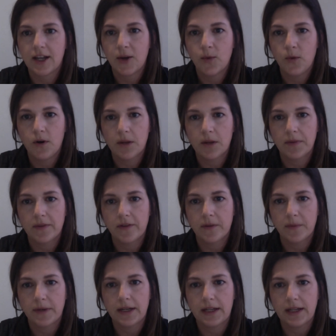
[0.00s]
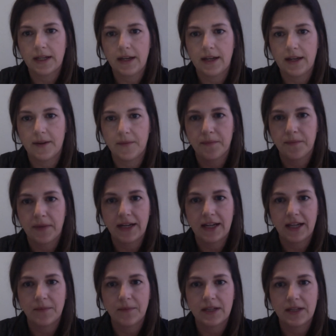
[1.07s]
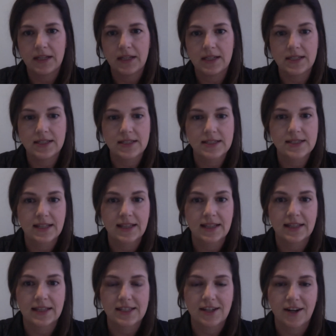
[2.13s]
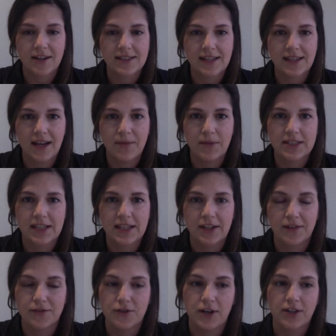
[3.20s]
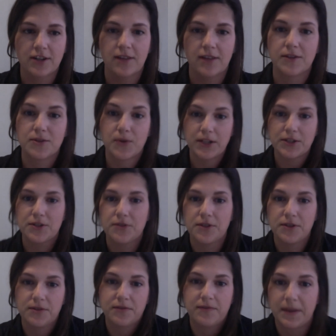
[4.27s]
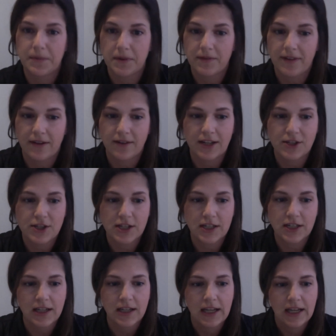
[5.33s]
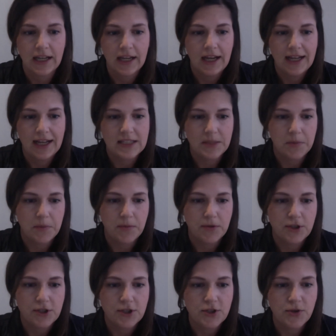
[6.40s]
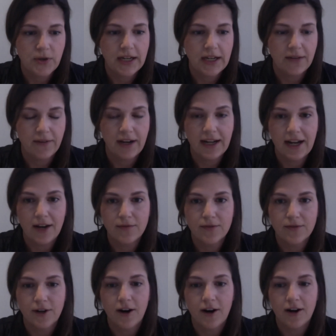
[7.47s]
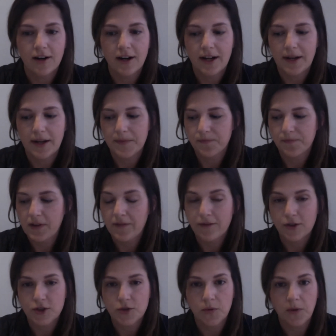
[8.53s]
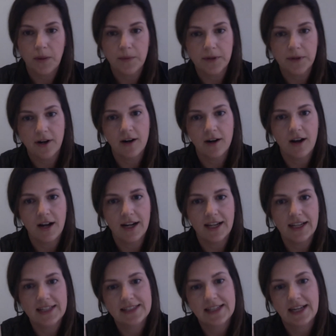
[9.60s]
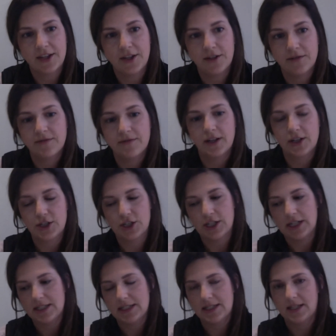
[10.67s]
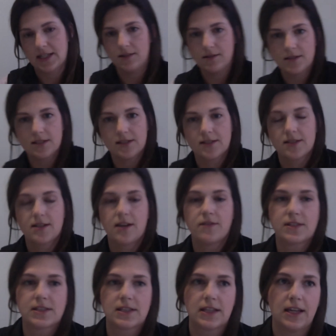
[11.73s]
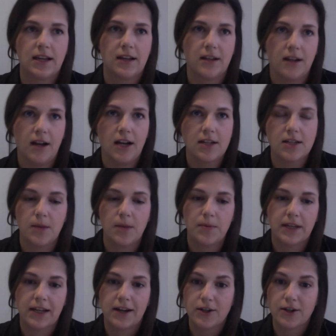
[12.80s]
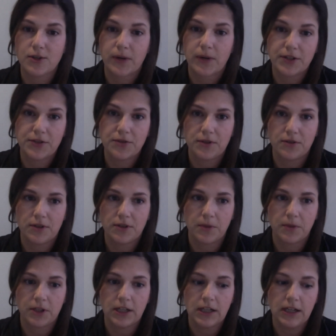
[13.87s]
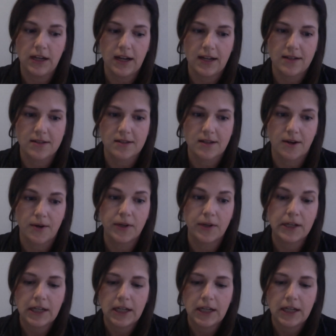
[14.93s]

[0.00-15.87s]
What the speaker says: Welcome, everybody. My name is Lindsay Garcia. I'm the Executive Director of the 22Q Family Foundation. I see people just joining in right now for our virtual webinar on executive functioning skills. This is obviously a hot topic in our 22Q community, and so